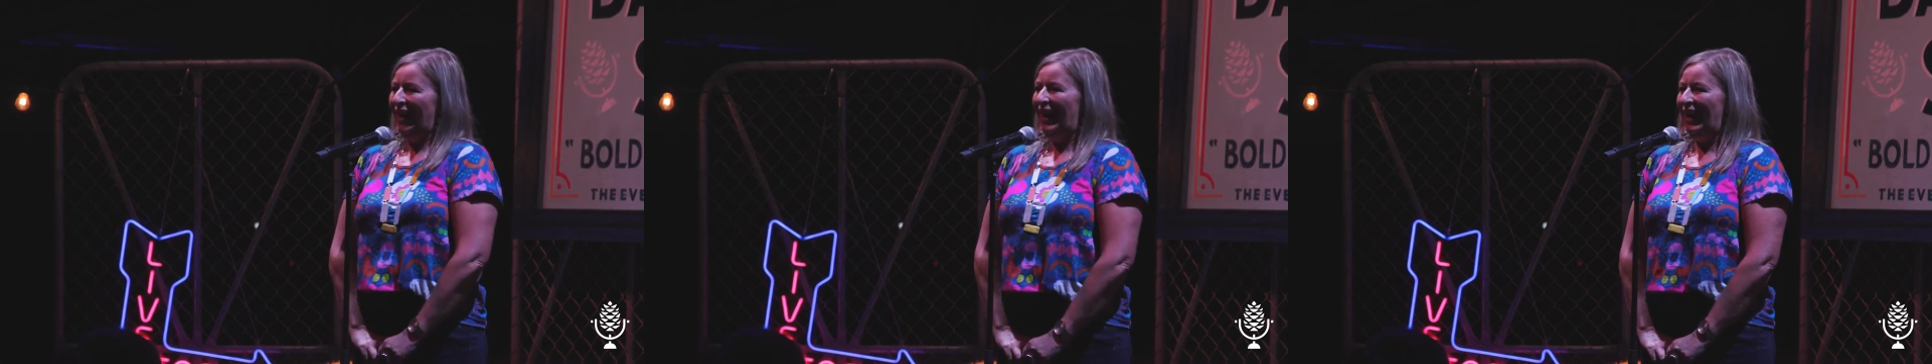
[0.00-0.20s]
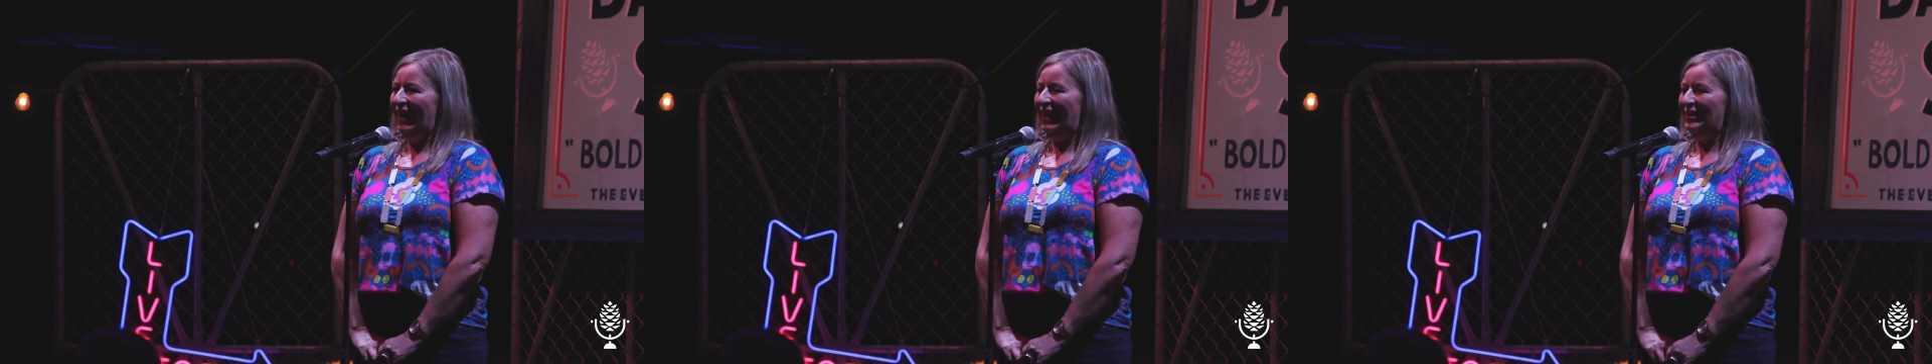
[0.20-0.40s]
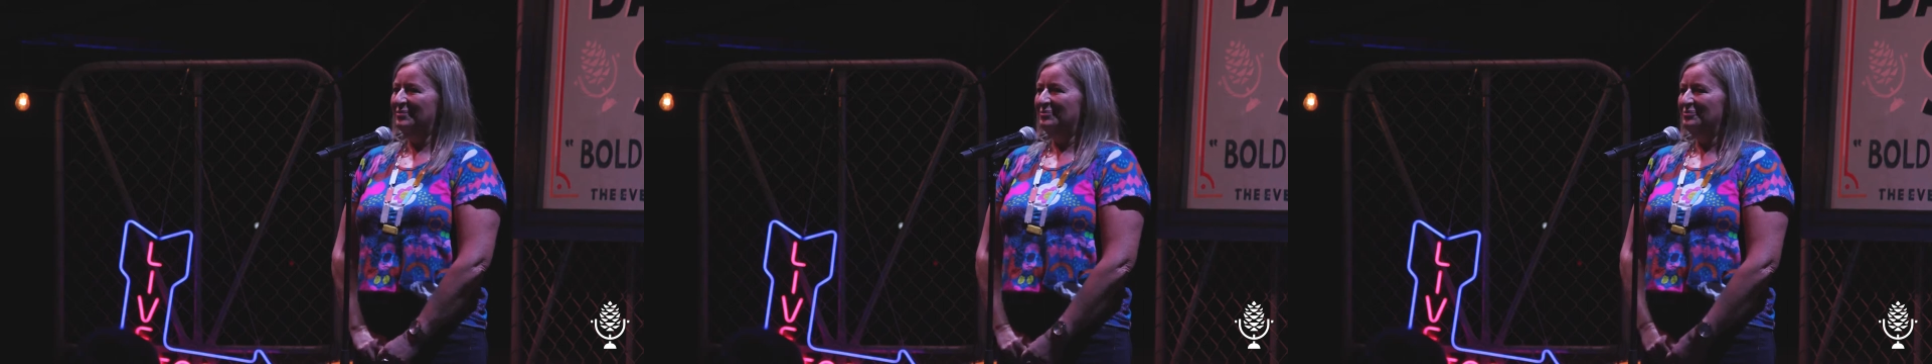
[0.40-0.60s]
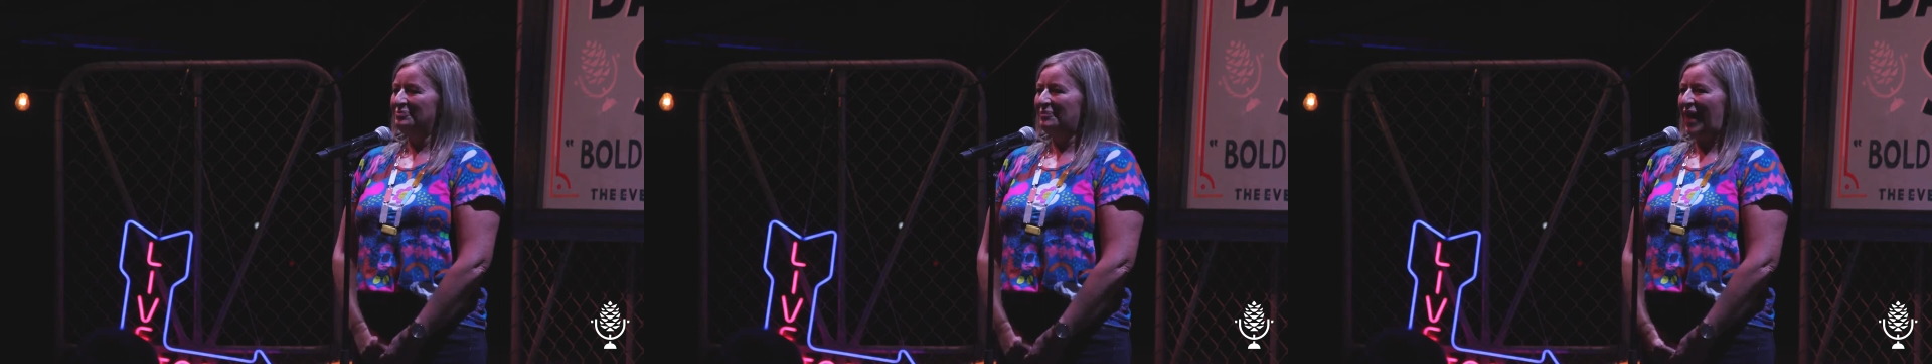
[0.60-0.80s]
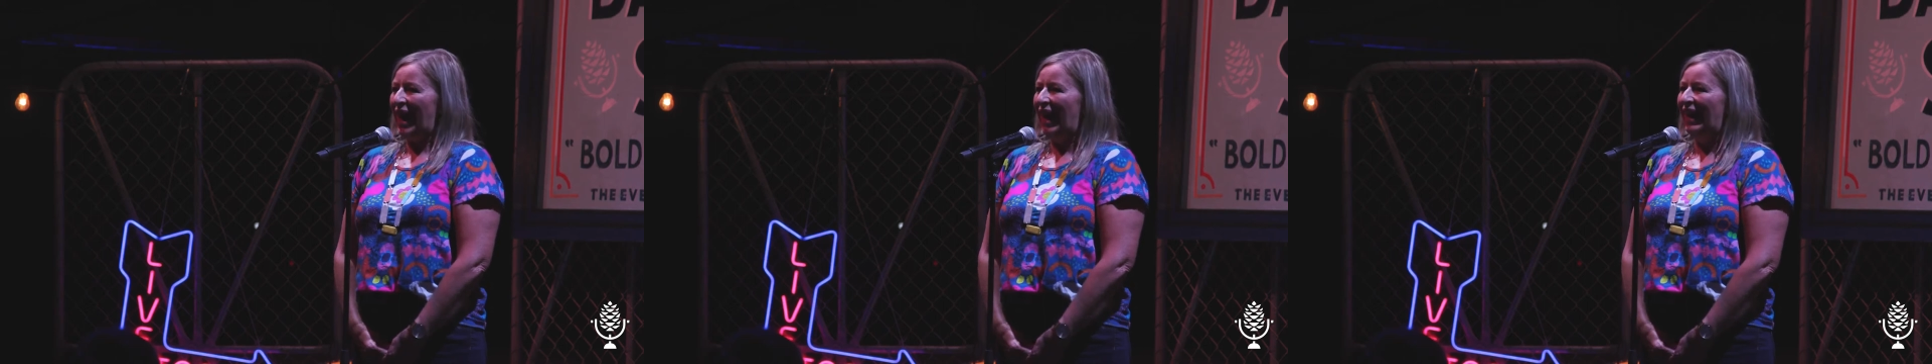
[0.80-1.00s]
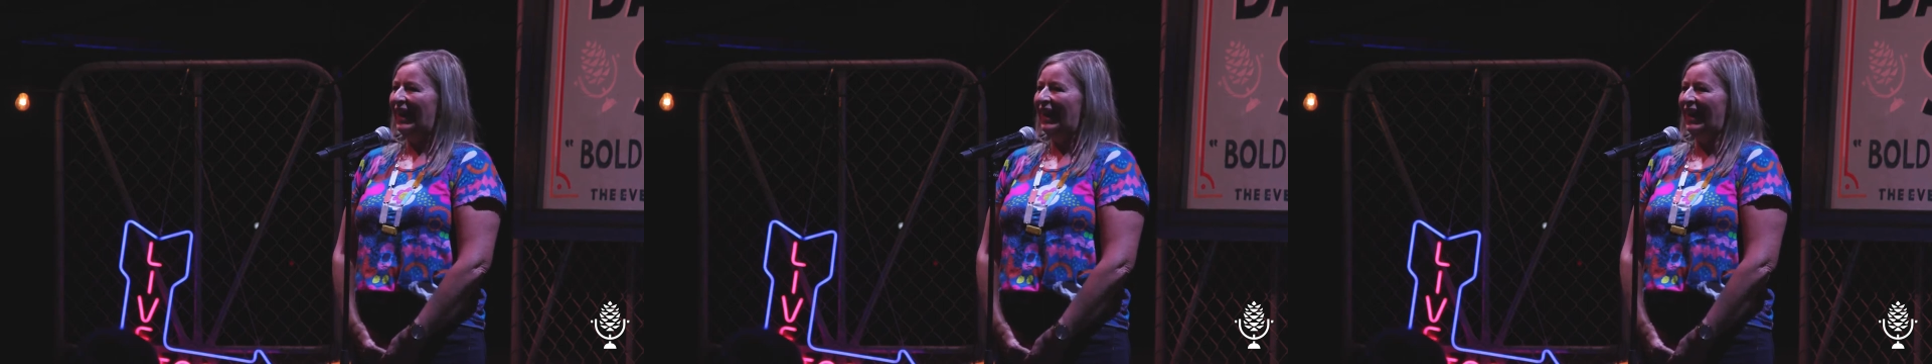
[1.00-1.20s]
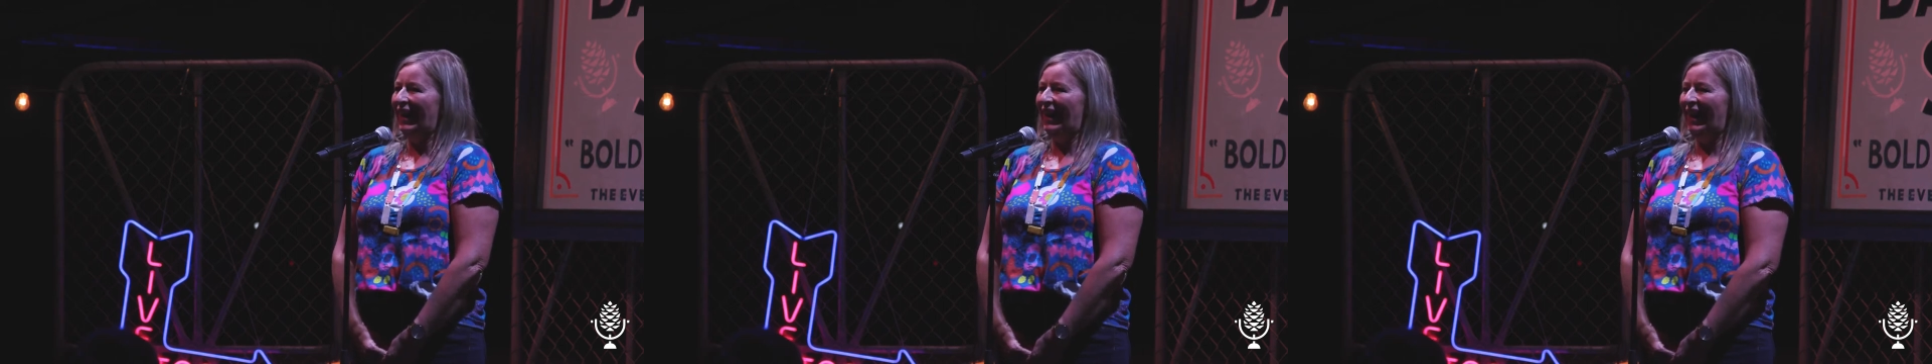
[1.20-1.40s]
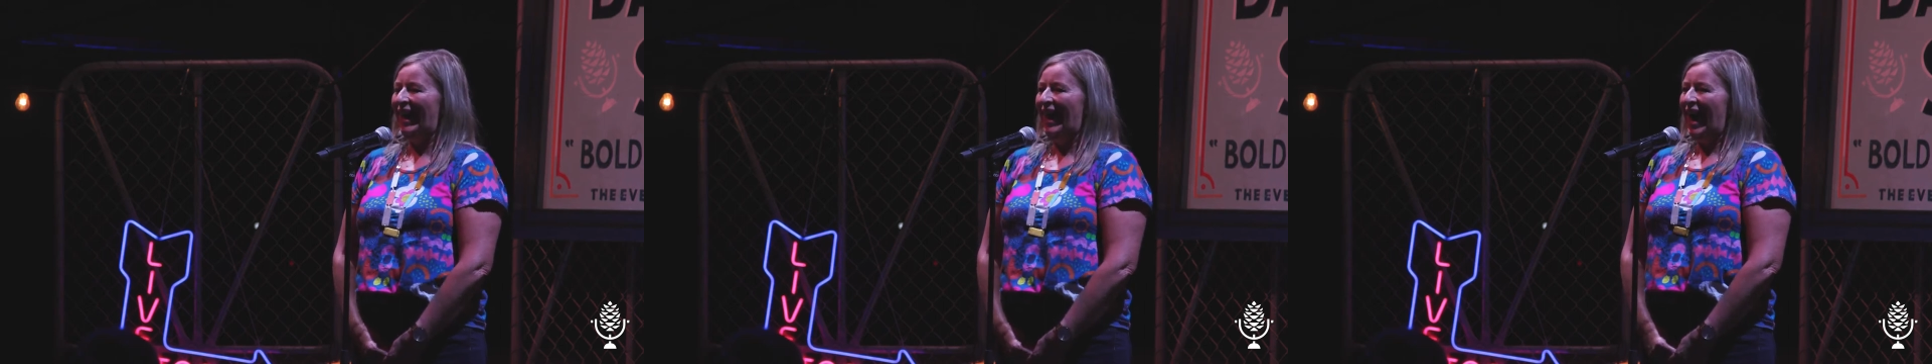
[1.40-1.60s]
and
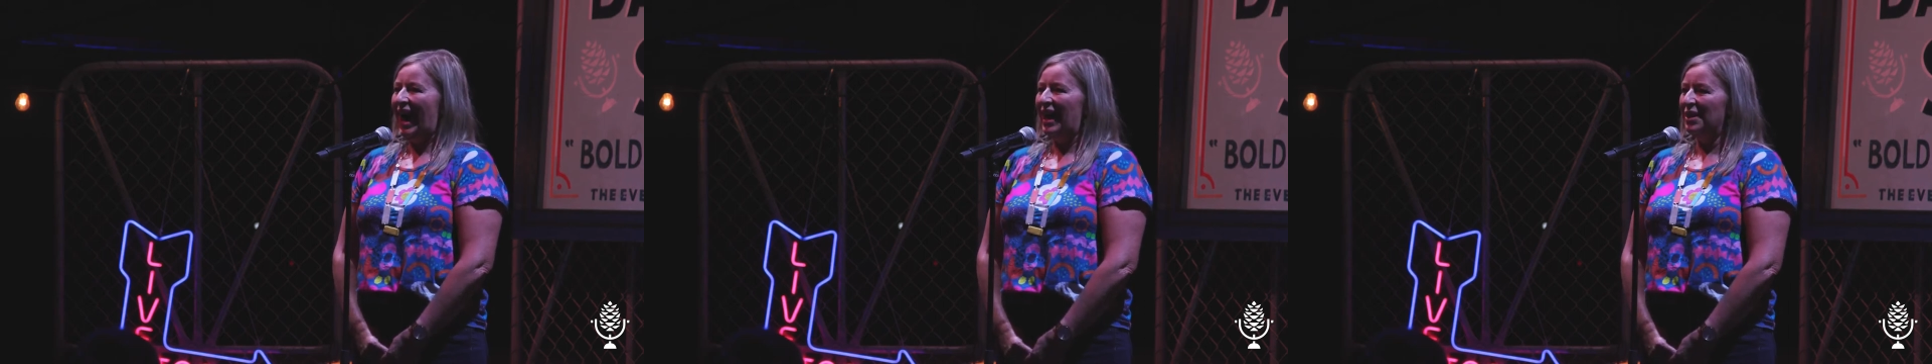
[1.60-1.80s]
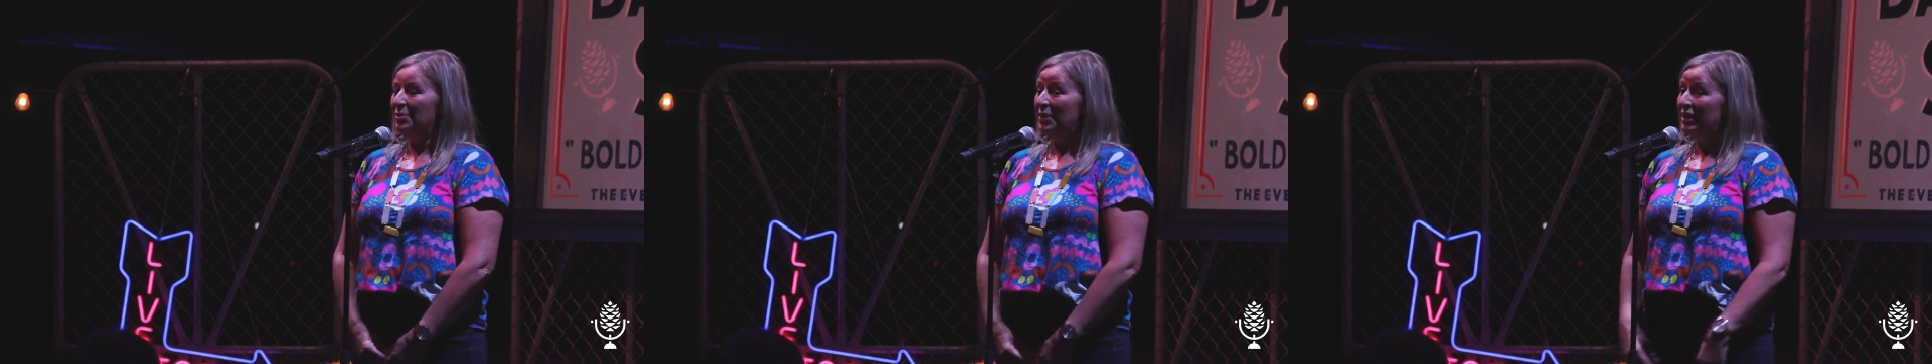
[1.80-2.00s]
I